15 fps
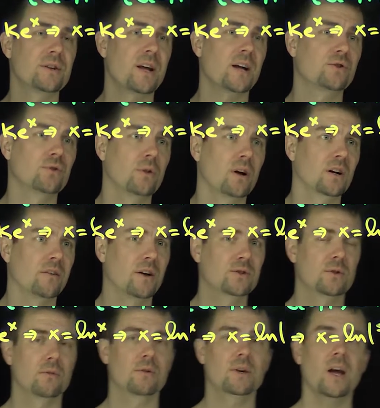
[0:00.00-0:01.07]
is the natural log of
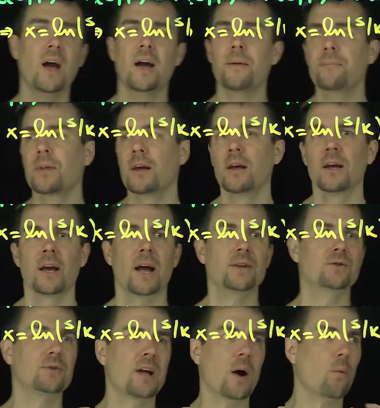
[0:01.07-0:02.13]
s over k.
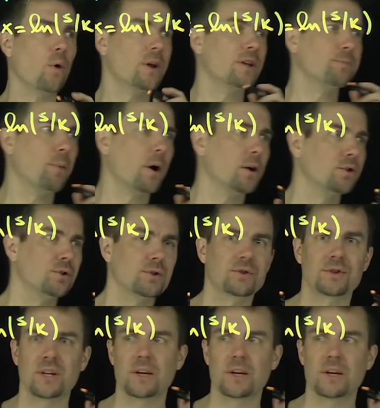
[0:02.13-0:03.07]
And so now what is partial